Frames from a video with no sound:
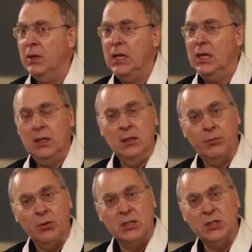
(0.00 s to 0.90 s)
being
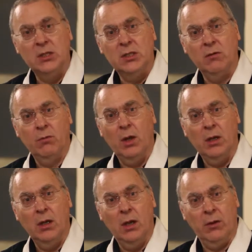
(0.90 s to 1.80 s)
in the presence of
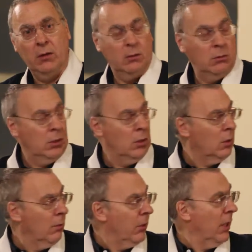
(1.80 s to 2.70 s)
one another.
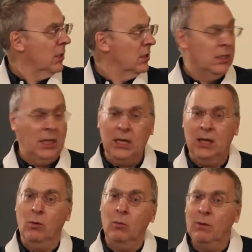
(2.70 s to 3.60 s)
You can practice it
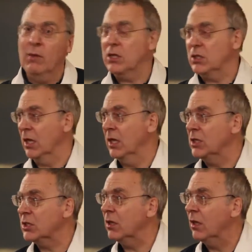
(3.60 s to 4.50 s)
here when we
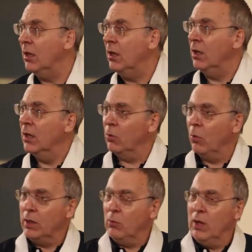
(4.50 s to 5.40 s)
meditate.
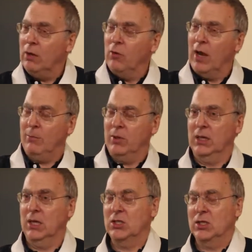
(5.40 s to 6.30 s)
In a way, we're
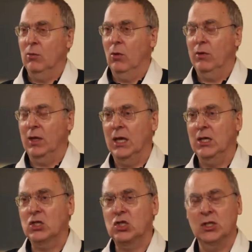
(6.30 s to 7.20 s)
replicating what
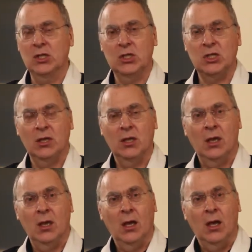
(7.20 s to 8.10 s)
the ancient
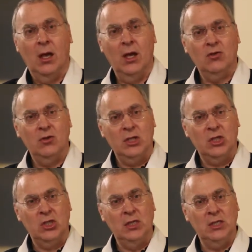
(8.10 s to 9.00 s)

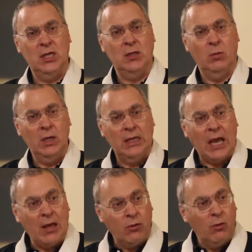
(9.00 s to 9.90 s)
tradition did. We're
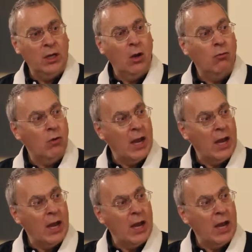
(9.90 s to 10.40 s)
gathering